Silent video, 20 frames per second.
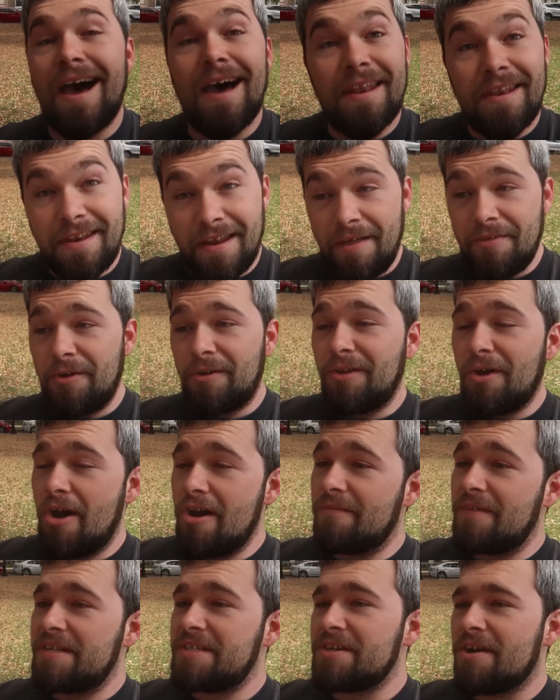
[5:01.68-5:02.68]
another
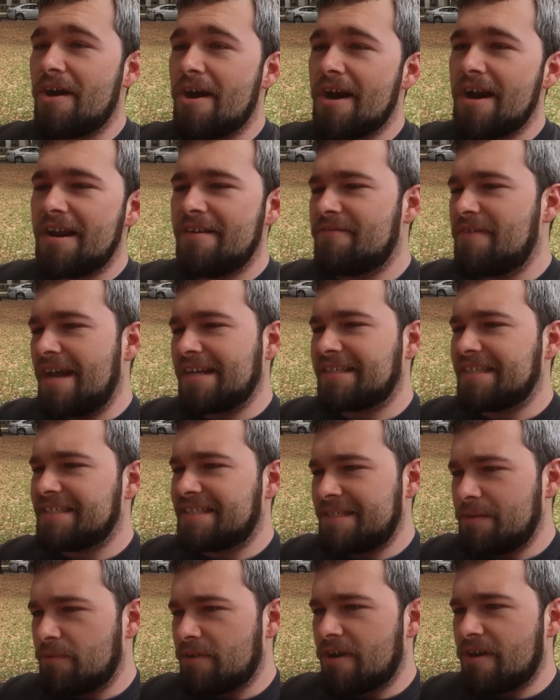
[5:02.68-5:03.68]
Larvitar. In fact,
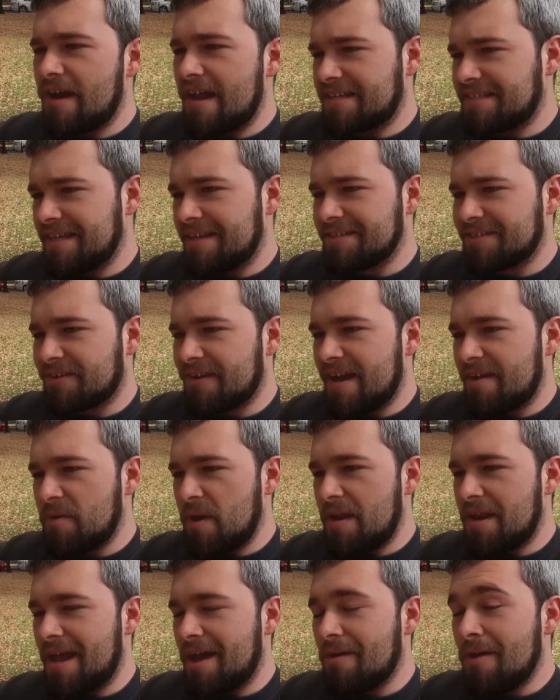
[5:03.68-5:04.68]
let's see what our XLs are at
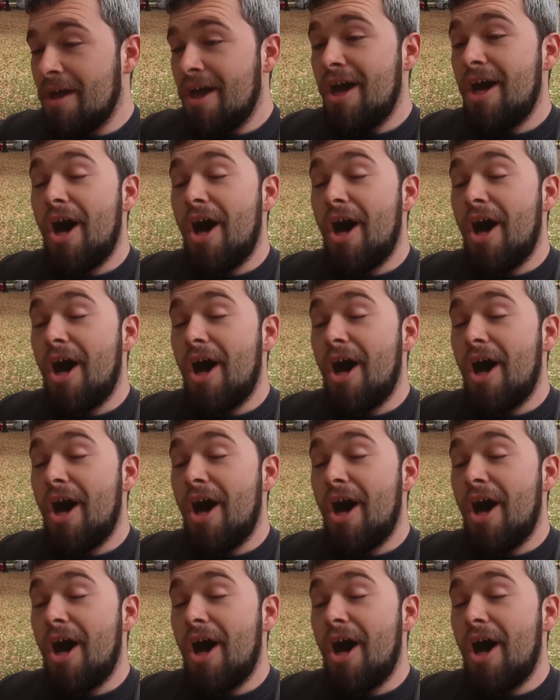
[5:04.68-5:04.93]
right now.